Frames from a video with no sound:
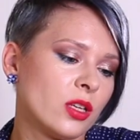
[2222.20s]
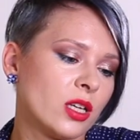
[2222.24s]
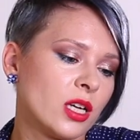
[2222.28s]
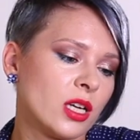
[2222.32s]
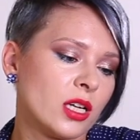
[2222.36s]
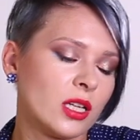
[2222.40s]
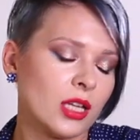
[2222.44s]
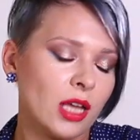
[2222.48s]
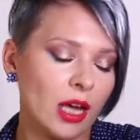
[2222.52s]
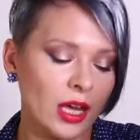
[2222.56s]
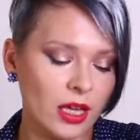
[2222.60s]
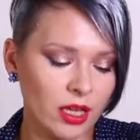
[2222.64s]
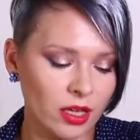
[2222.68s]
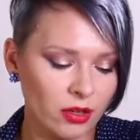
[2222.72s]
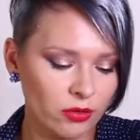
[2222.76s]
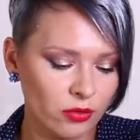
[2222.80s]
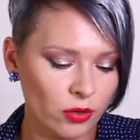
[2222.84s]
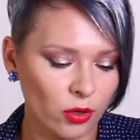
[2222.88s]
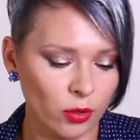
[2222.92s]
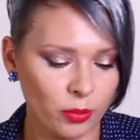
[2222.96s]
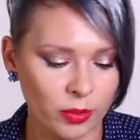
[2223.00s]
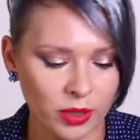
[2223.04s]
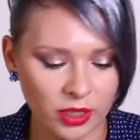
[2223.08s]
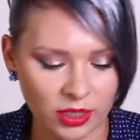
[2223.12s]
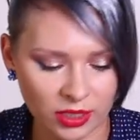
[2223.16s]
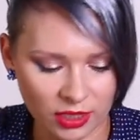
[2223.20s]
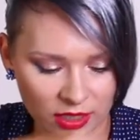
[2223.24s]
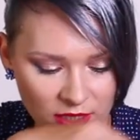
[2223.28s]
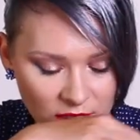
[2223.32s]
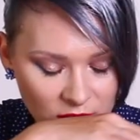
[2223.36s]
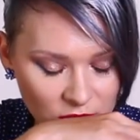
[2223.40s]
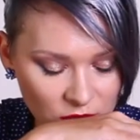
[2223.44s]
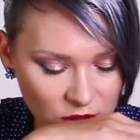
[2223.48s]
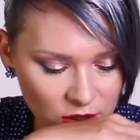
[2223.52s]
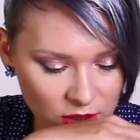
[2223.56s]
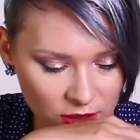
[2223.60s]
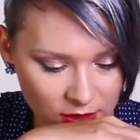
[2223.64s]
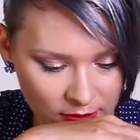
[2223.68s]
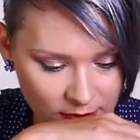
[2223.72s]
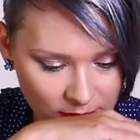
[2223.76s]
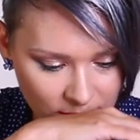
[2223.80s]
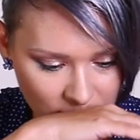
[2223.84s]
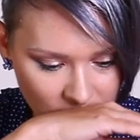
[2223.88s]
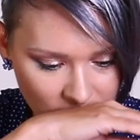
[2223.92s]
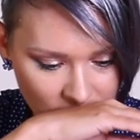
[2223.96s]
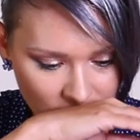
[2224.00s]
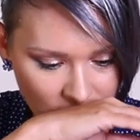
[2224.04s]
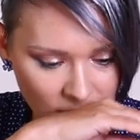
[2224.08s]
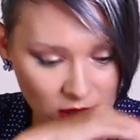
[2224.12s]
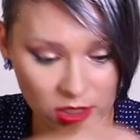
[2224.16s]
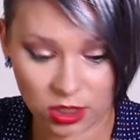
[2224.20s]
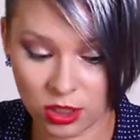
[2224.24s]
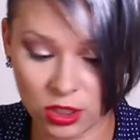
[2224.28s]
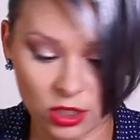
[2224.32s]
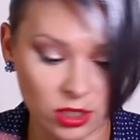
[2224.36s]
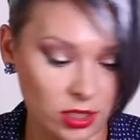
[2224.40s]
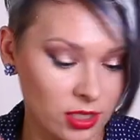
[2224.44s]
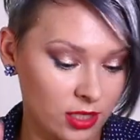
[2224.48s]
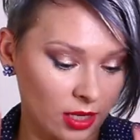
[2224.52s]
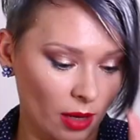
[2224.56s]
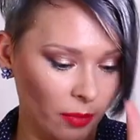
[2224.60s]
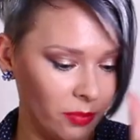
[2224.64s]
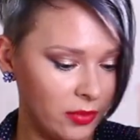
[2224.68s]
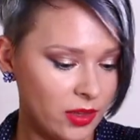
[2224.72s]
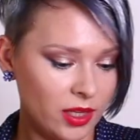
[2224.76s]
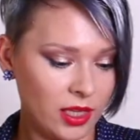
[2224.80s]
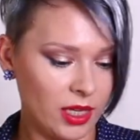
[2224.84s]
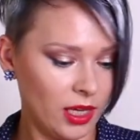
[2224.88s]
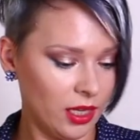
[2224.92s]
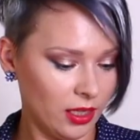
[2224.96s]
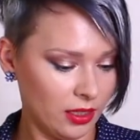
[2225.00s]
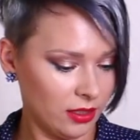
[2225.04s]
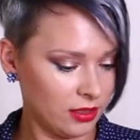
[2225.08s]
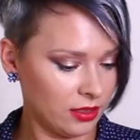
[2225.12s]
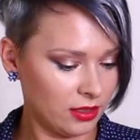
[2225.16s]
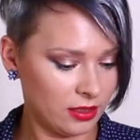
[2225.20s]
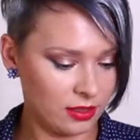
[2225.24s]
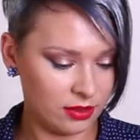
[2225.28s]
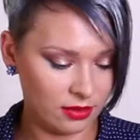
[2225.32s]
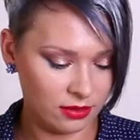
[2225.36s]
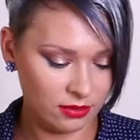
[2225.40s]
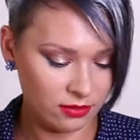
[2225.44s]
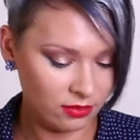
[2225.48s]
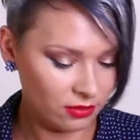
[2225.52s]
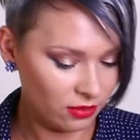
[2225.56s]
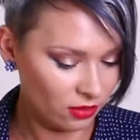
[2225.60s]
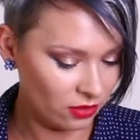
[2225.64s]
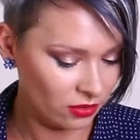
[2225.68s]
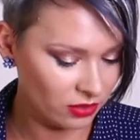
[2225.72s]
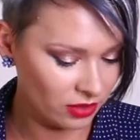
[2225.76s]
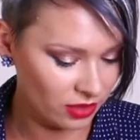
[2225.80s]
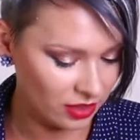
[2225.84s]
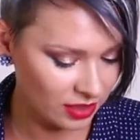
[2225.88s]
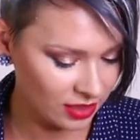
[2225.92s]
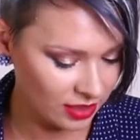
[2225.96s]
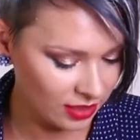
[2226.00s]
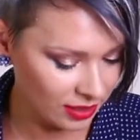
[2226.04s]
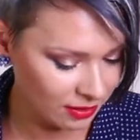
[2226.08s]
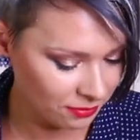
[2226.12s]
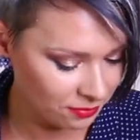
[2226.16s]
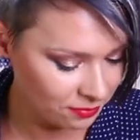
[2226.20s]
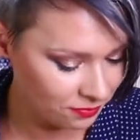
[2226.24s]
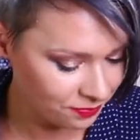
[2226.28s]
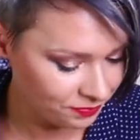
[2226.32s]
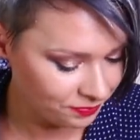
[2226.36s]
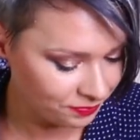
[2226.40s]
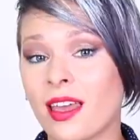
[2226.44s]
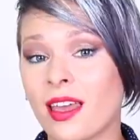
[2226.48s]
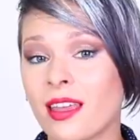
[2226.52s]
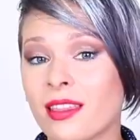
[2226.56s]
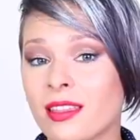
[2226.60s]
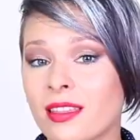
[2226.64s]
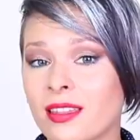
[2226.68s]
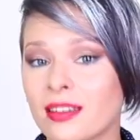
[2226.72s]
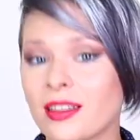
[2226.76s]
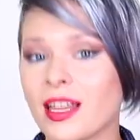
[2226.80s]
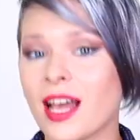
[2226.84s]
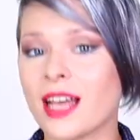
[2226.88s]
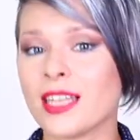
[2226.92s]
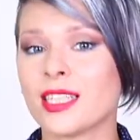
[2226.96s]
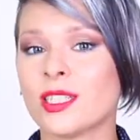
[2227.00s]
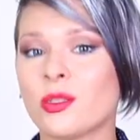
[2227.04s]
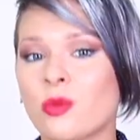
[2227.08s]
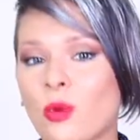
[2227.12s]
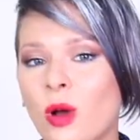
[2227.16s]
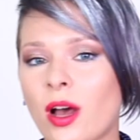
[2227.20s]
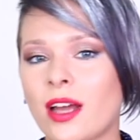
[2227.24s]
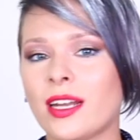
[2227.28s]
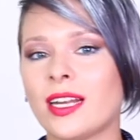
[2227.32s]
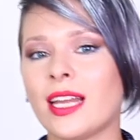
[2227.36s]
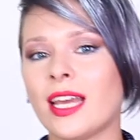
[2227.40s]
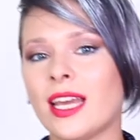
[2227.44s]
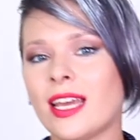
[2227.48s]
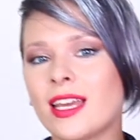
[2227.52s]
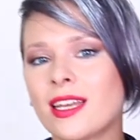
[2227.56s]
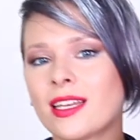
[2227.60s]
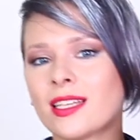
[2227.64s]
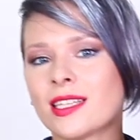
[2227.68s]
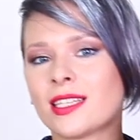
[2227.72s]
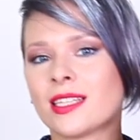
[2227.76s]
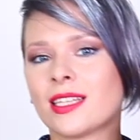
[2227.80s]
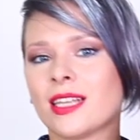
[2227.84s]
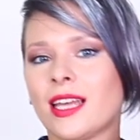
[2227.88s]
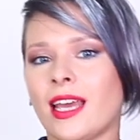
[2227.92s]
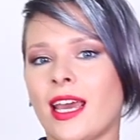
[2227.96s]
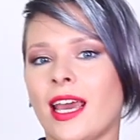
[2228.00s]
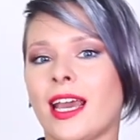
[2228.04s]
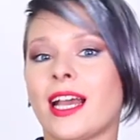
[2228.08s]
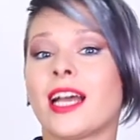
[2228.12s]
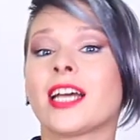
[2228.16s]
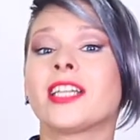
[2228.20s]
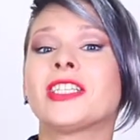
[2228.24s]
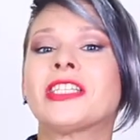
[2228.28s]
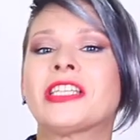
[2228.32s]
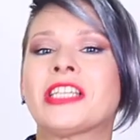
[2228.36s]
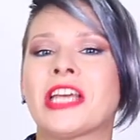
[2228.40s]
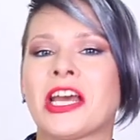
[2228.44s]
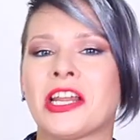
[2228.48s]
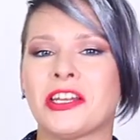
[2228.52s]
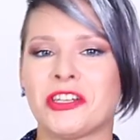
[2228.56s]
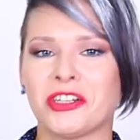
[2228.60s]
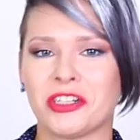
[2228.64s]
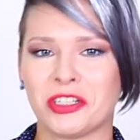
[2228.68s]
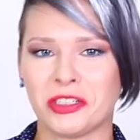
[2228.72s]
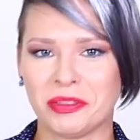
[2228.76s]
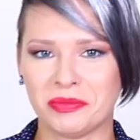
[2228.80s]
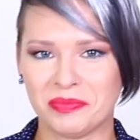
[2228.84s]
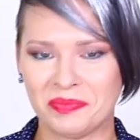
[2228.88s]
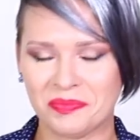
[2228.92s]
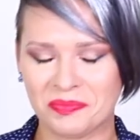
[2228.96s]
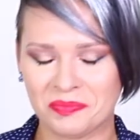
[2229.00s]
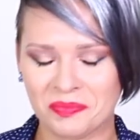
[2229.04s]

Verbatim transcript: Nikolai Yeroman. This is just, this is just something else, honestly. And the last one is a contender.